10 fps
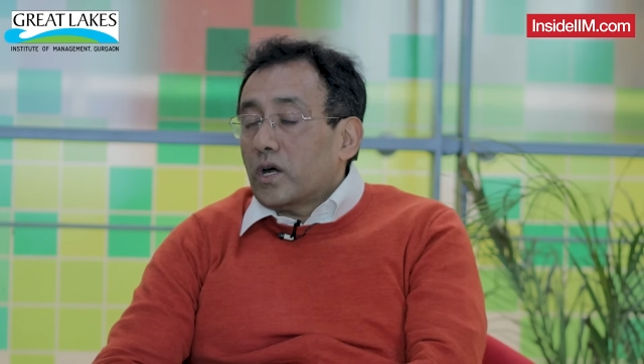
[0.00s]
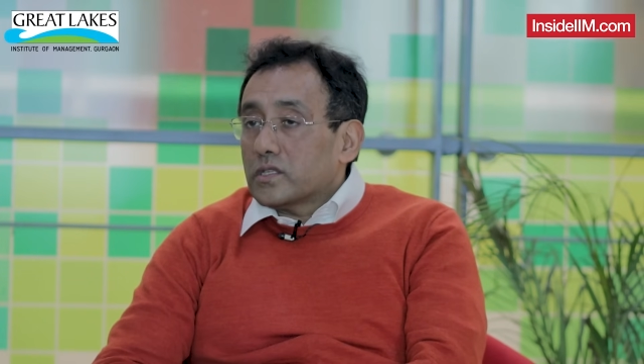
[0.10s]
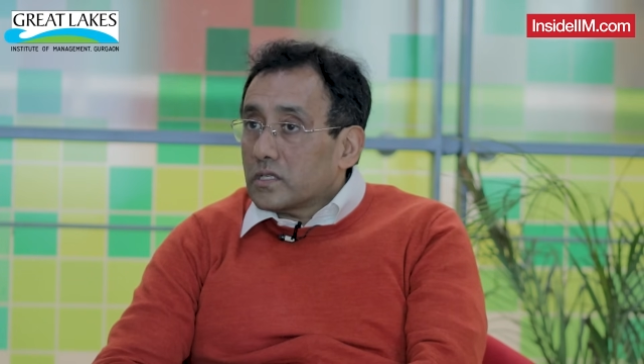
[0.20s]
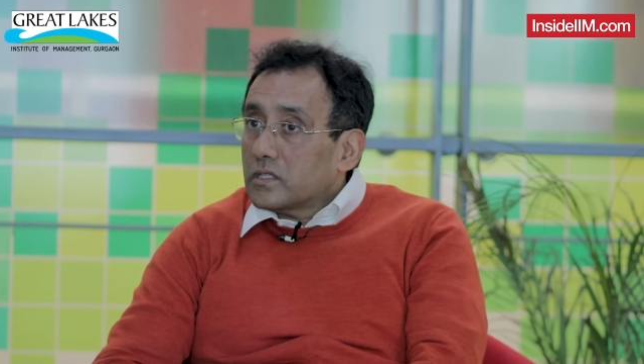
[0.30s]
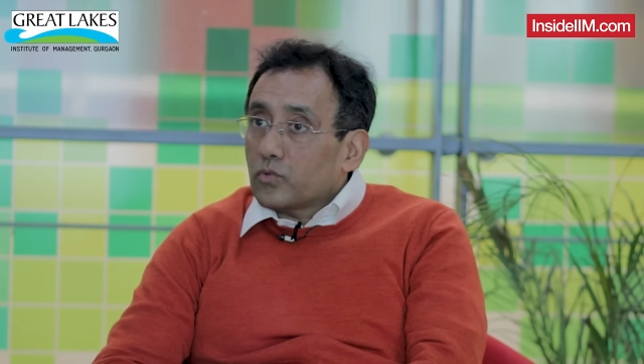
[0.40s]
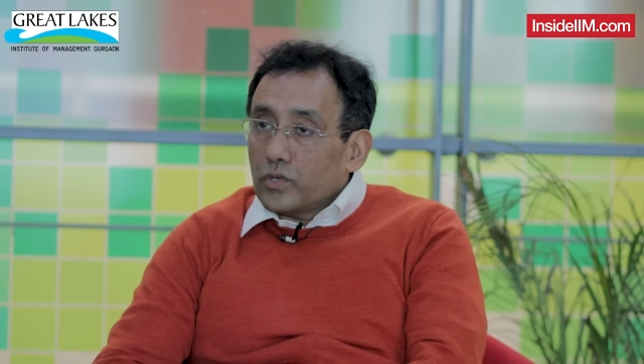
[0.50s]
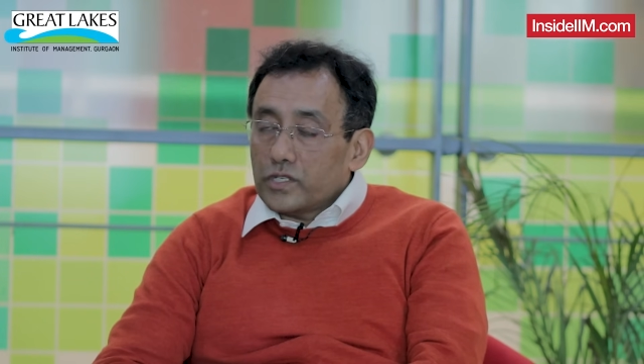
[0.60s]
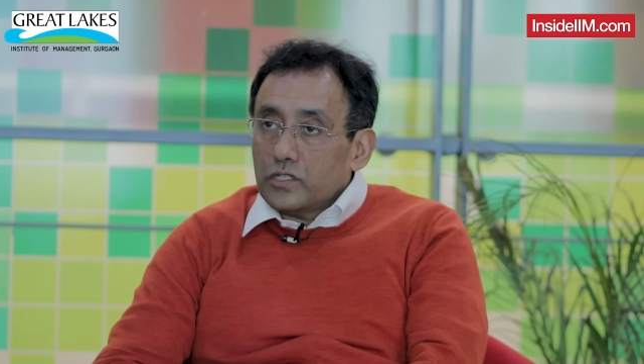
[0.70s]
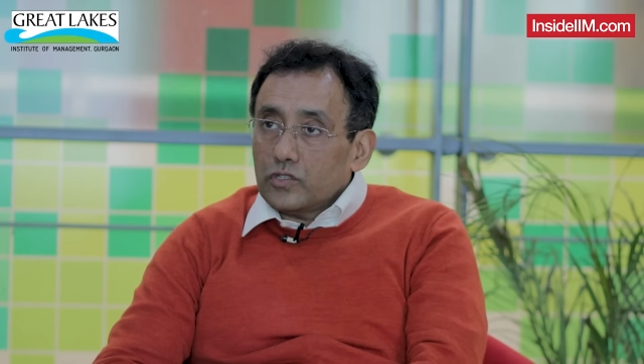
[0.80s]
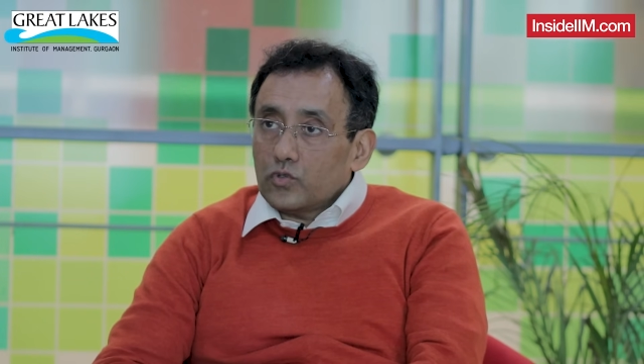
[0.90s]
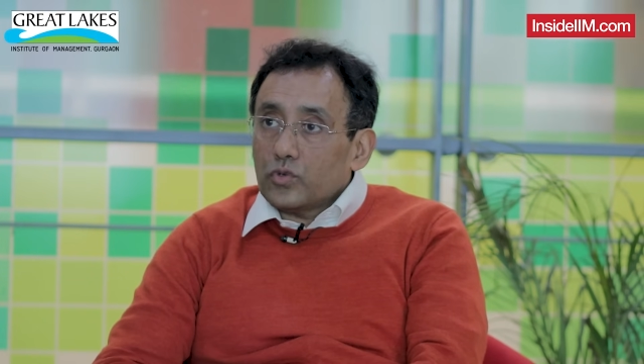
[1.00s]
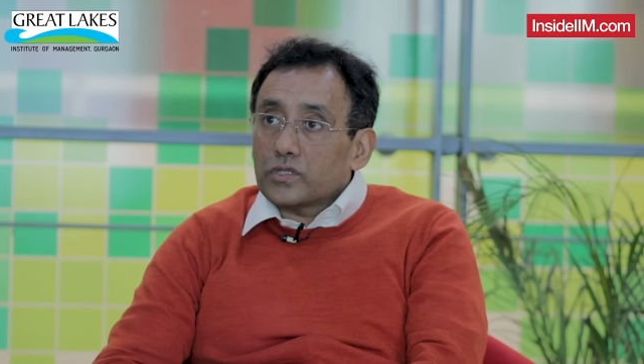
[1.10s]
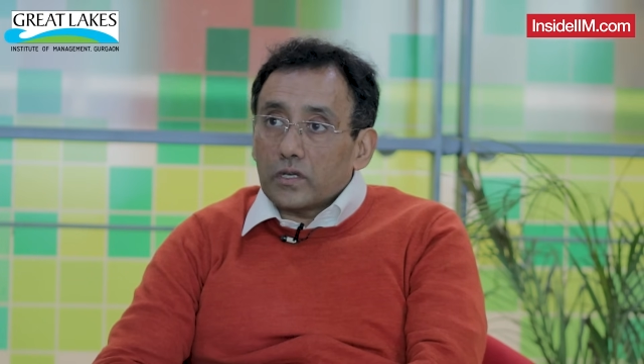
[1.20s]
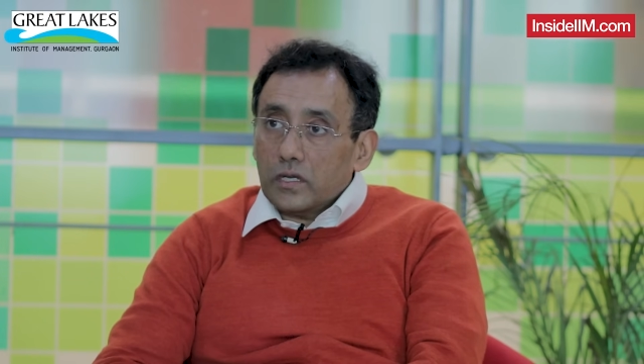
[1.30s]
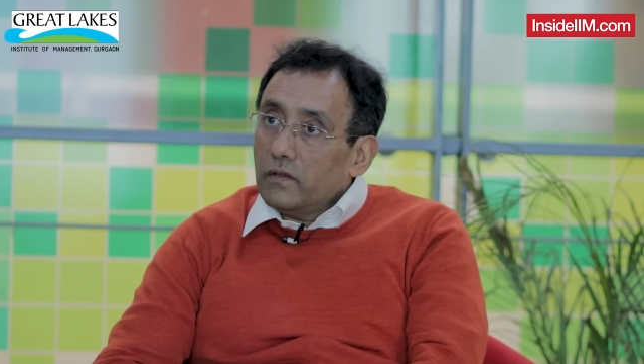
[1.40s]
to answer the questions to
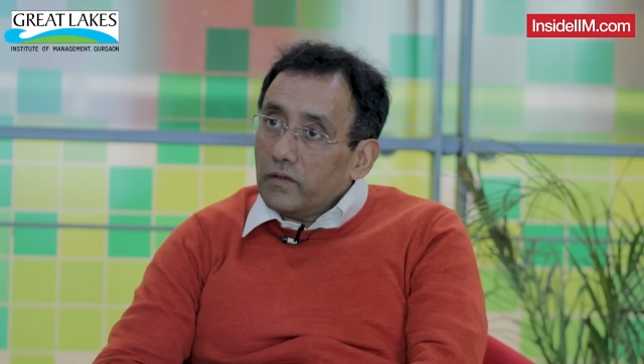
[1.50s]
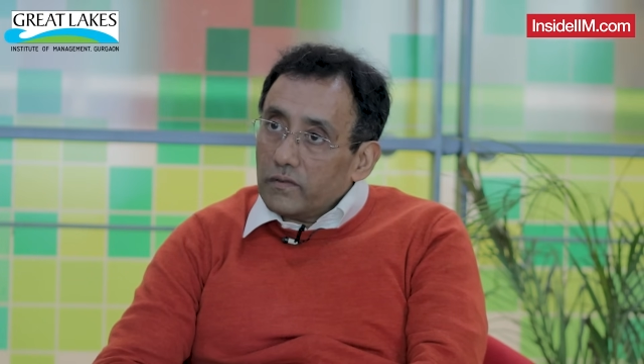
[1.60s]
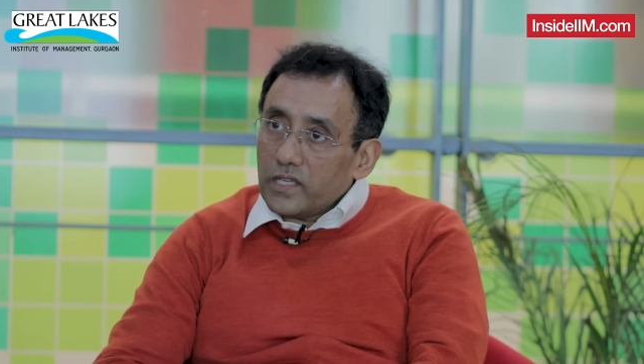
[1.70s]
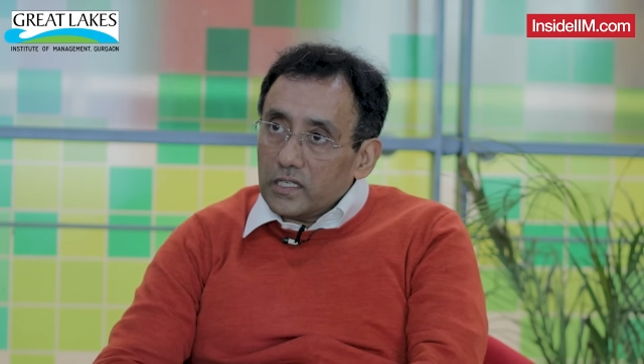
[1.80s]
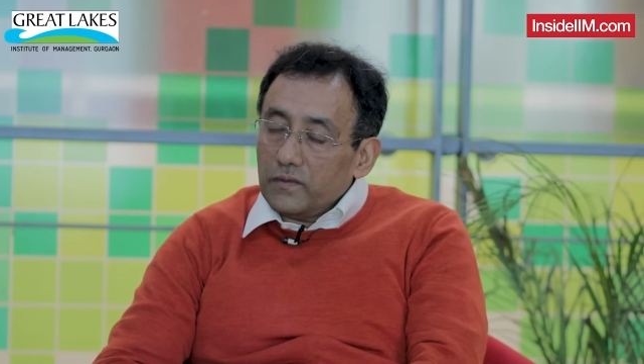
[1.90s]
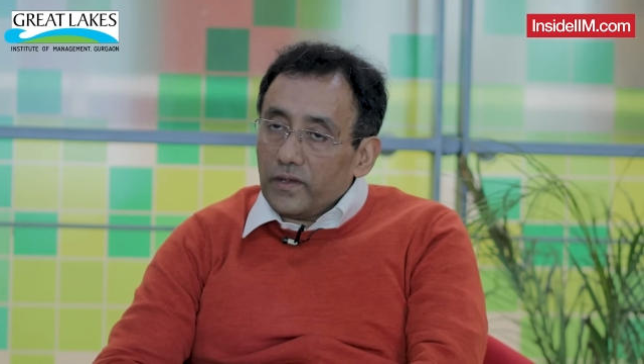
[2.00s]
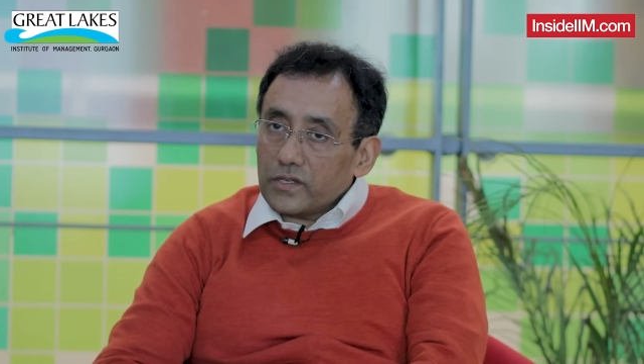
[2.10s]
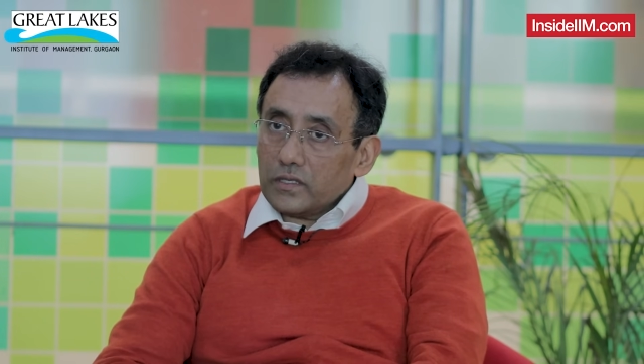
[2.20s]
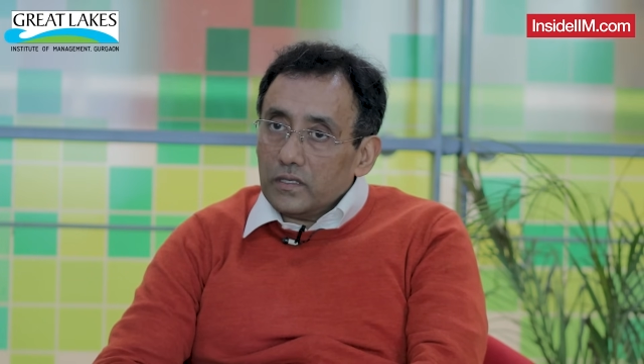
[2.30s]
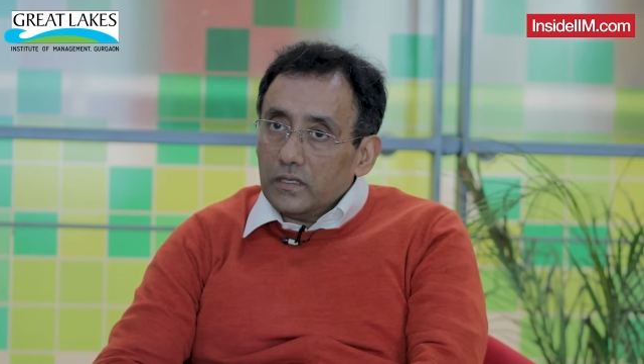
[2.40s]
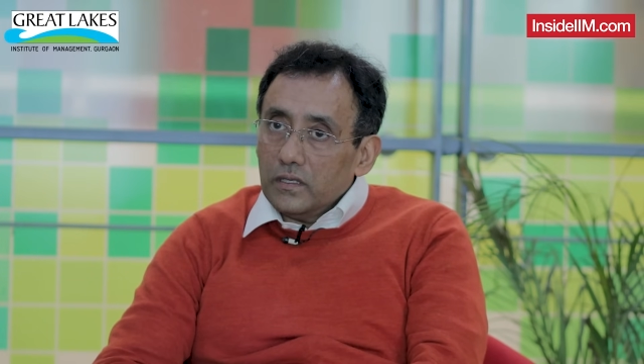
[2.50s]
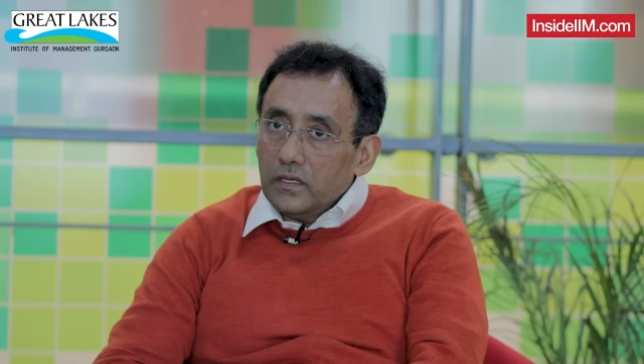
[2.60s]
a certain level of satisfaction.